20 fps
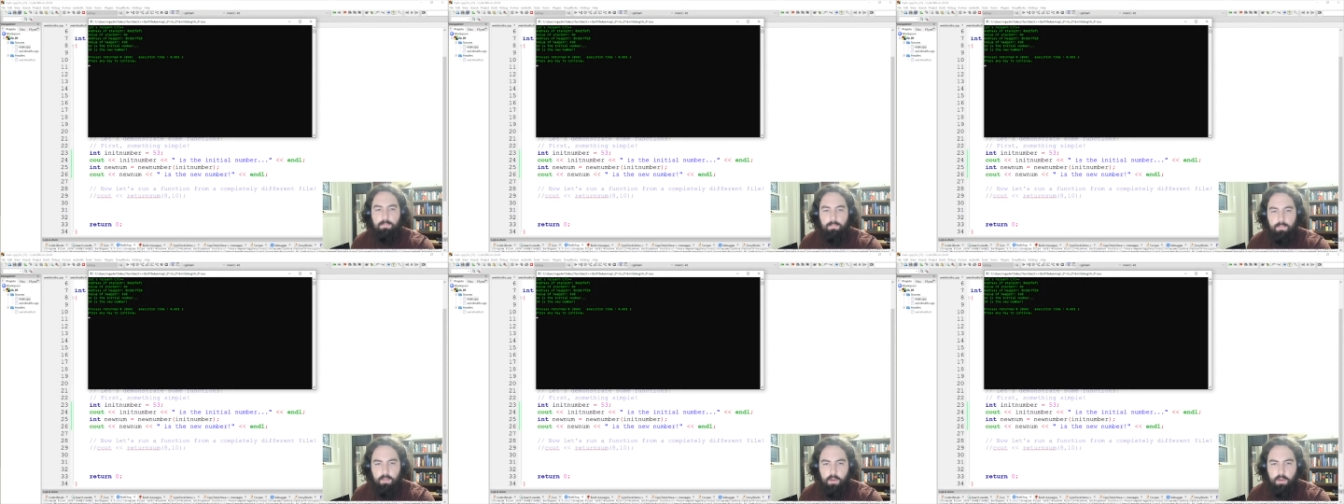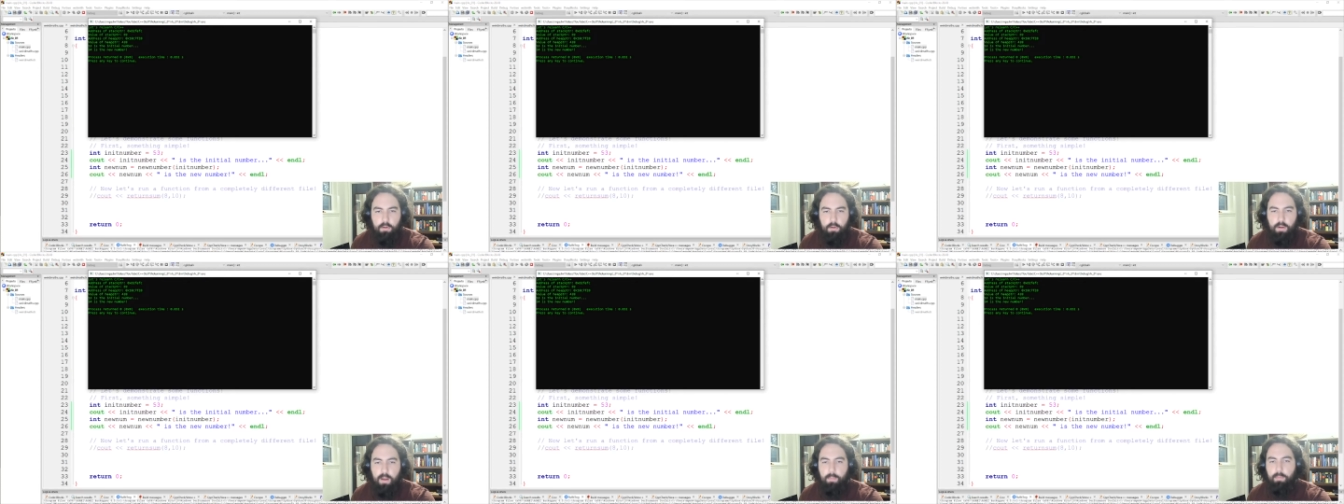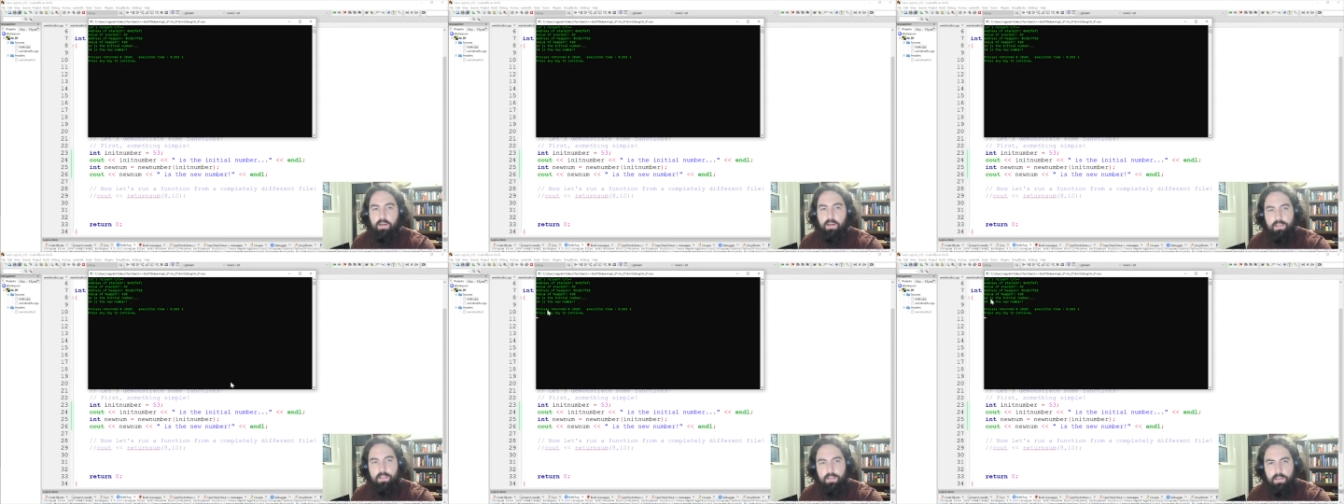the new
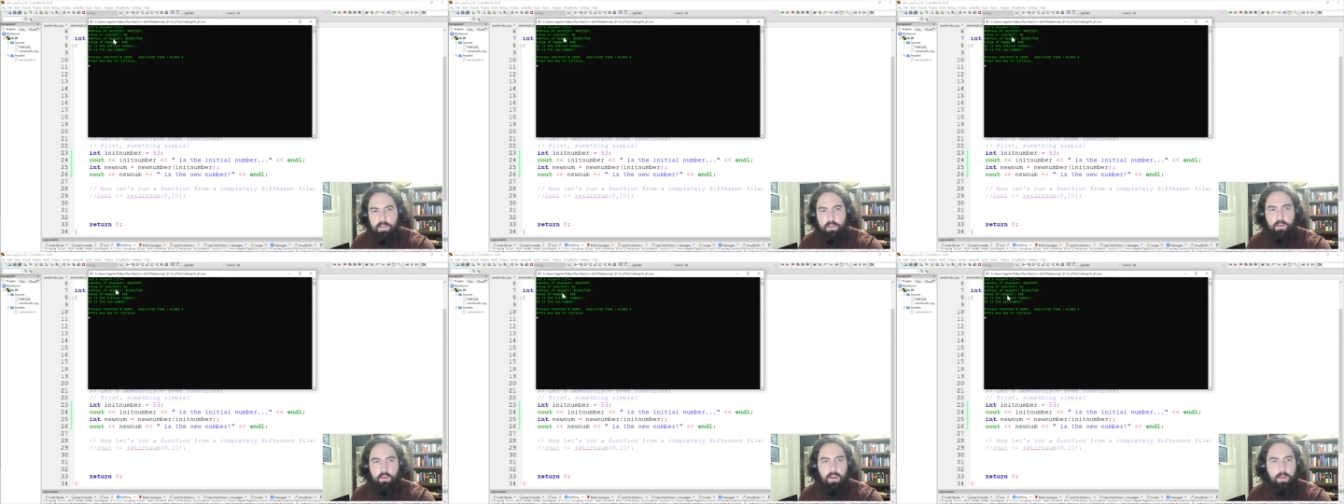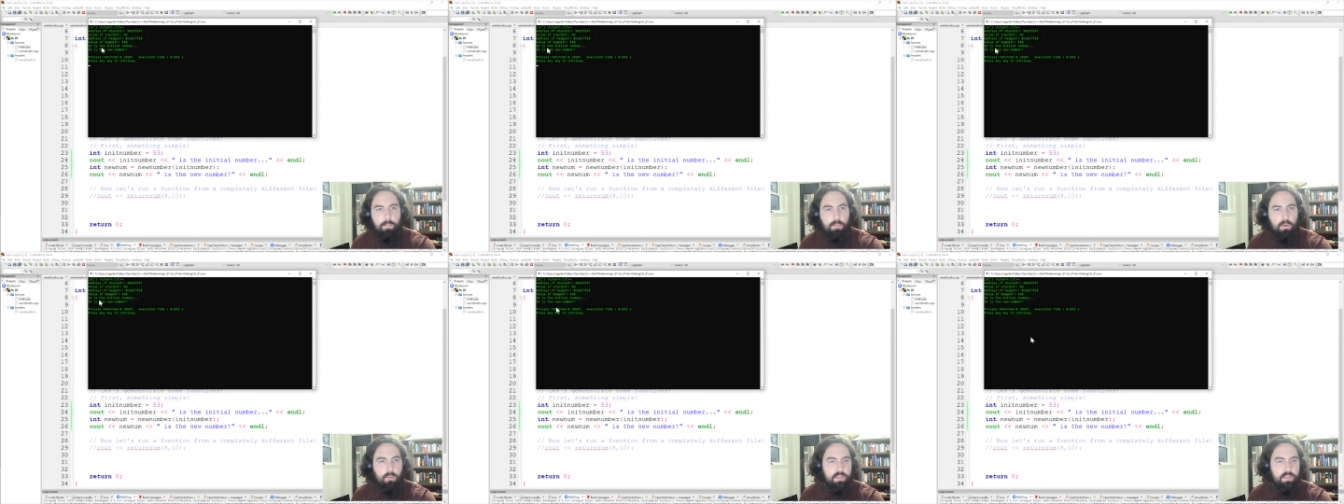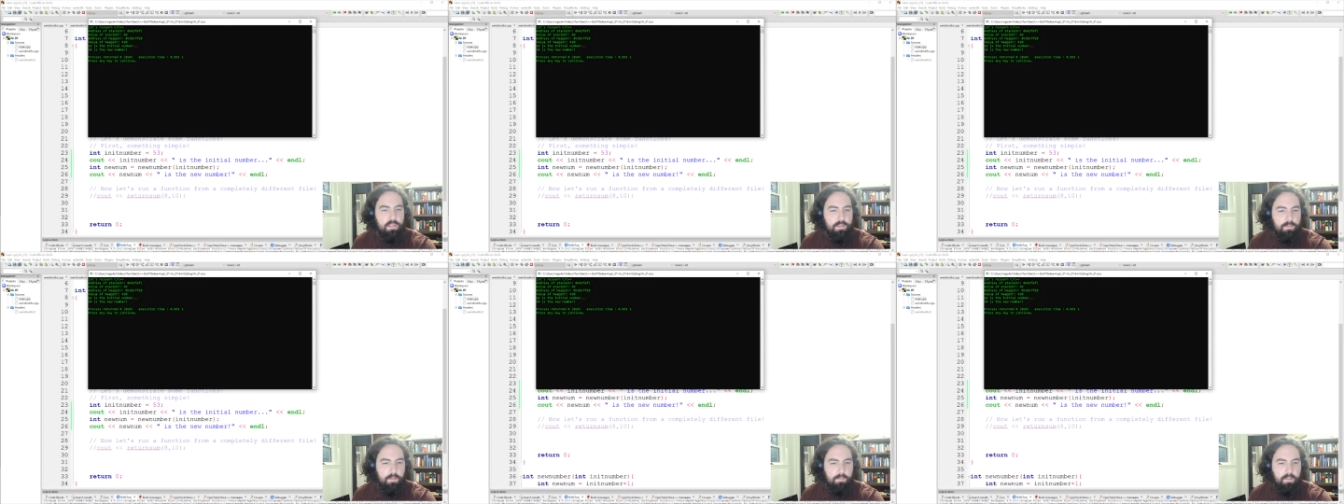number is the new number, which
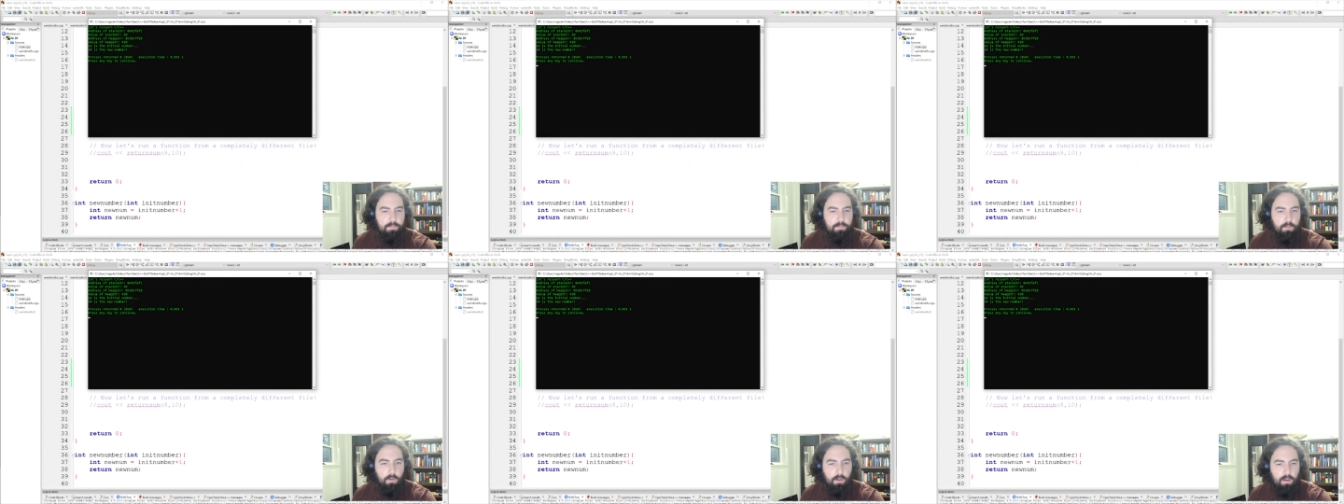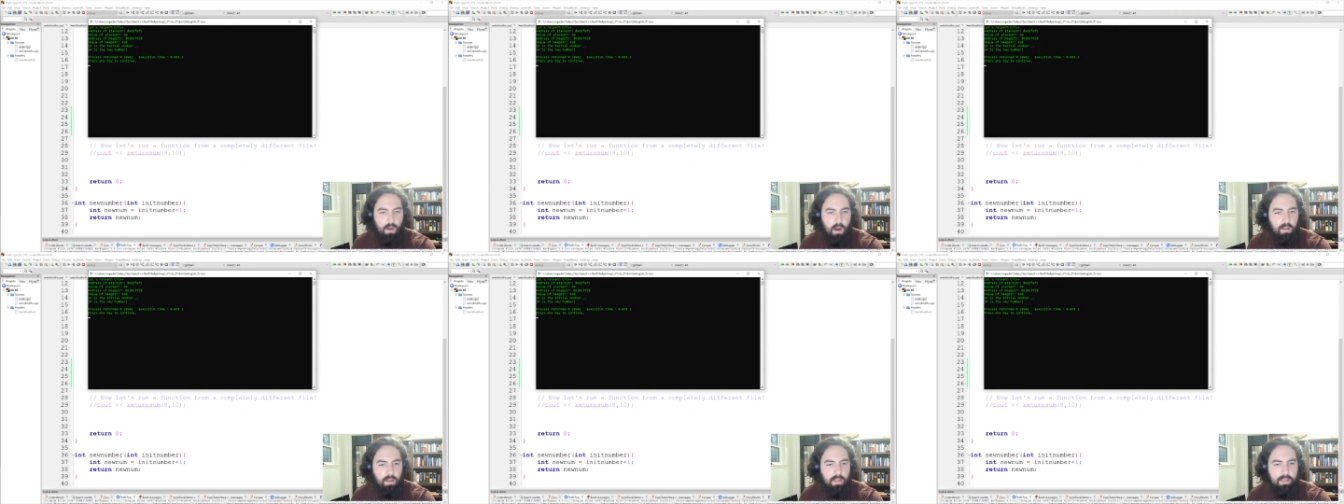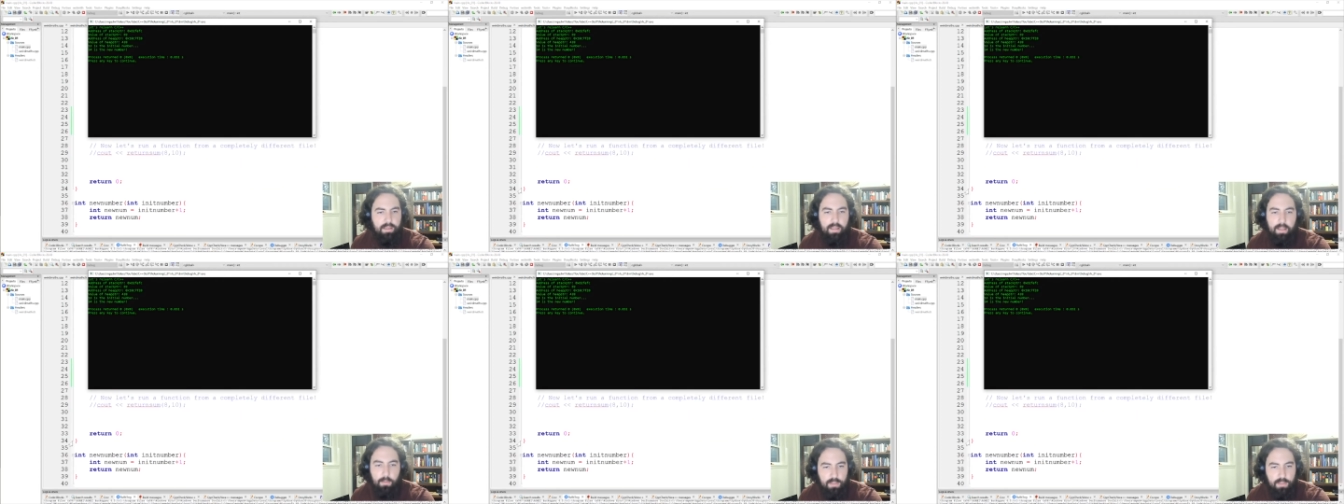is 54. All it
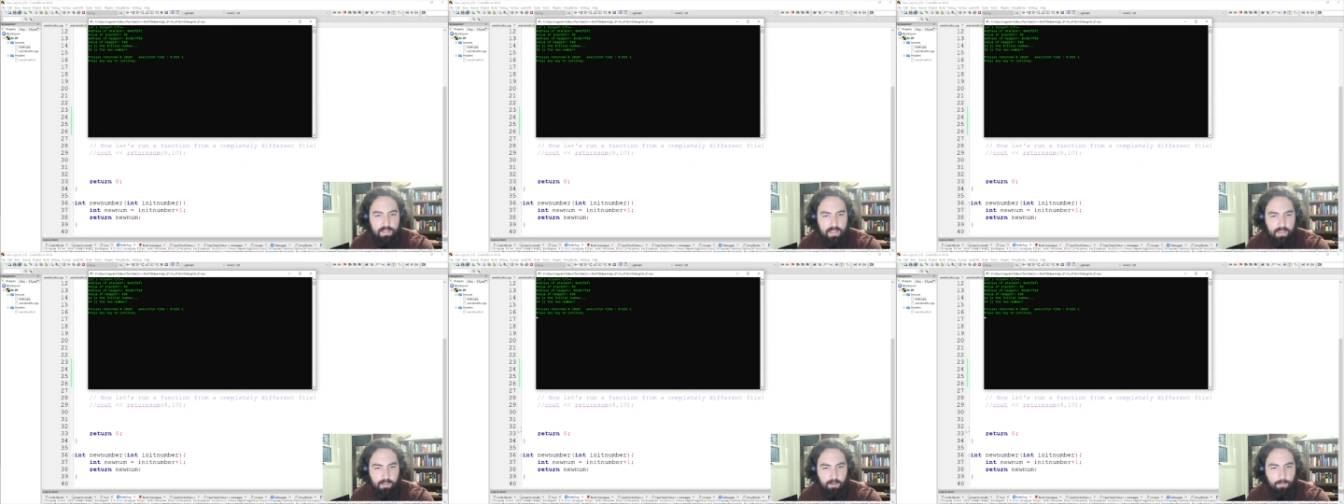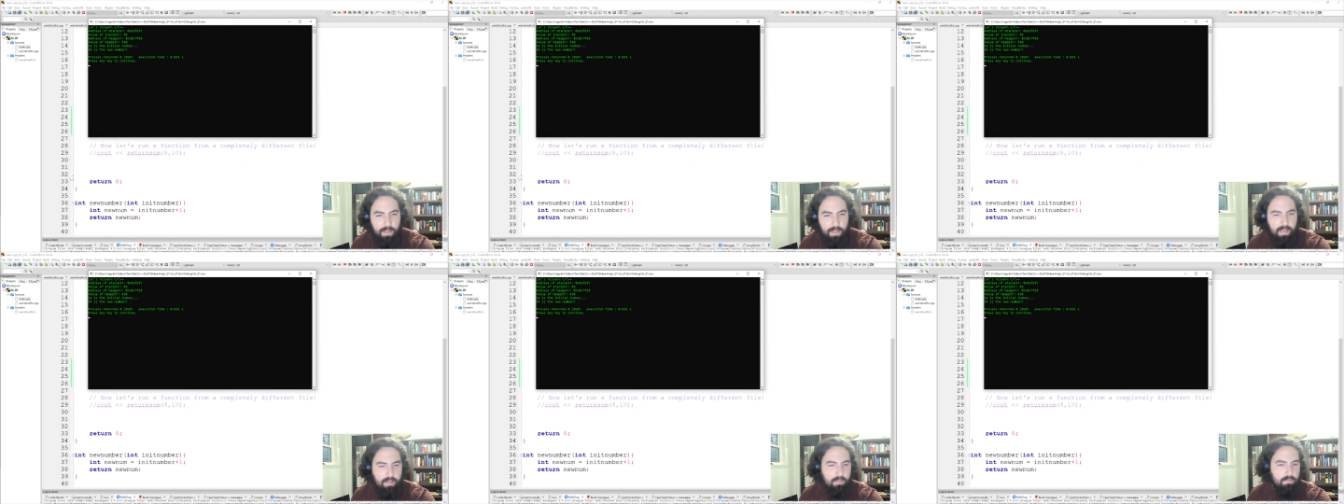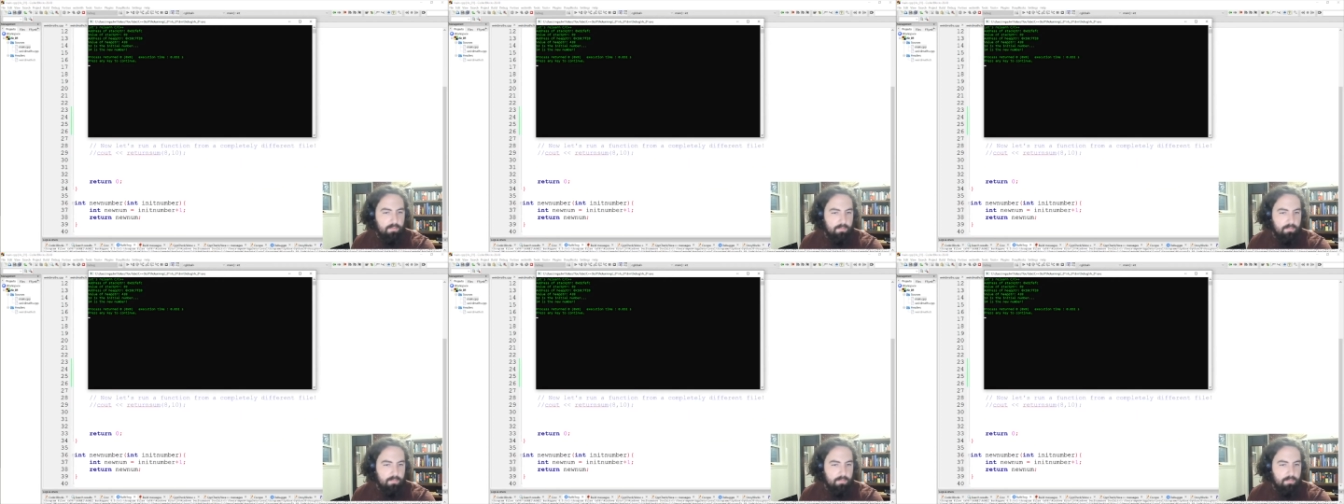did was increment it.